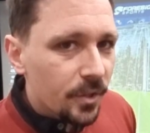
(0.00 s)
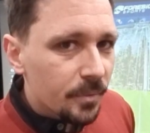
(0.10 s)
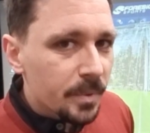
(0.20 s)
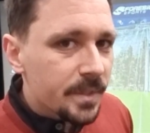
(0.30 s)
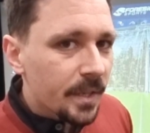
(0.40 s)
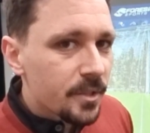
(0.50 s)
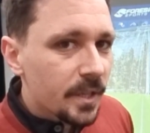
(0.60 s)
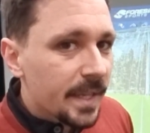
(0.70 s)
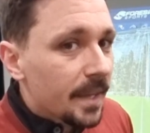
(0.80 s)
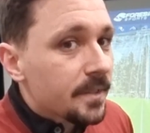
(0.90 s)
you can
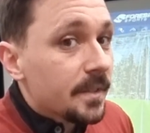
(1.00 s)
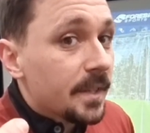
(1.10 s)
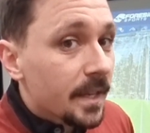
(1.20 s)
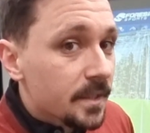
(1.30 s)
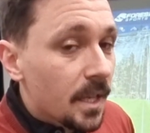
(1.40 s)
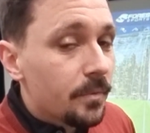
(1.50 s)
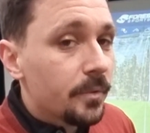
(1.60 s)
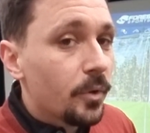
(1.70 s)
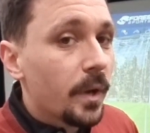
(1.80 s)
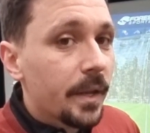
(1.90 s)
potentially get to the next level
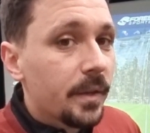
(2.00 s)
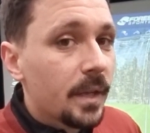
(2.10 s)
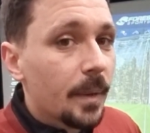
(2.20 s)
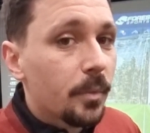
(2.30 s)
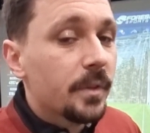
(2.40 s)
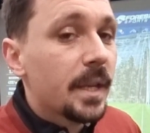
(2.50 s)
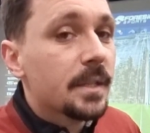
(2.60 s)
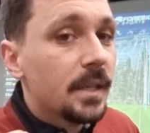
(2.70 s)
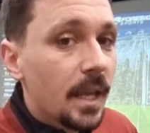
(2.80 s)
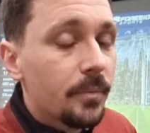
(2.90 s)
of your handicap or the
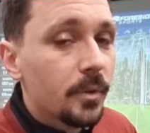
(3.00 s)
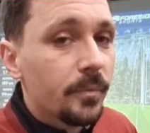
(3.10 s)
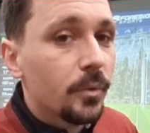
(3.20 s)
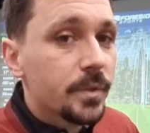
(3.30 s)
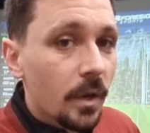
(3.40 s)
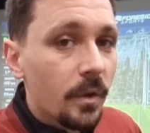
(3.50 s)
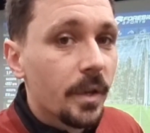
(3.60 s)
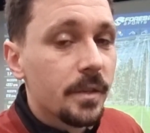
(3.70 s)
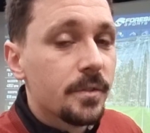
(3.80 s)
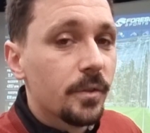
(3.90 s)
next level of your
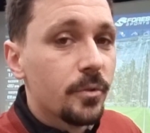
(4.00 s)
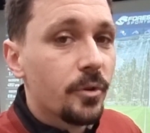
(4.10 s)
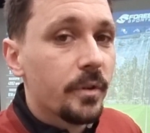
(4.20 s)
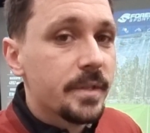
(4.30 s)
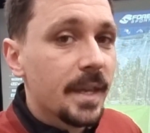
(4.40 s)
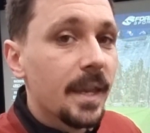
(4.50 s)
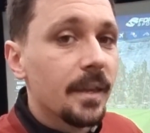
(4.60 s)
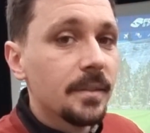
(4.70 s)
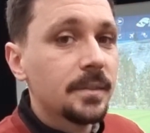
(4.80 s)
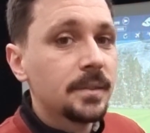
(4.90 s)
targets that you're trying to hit.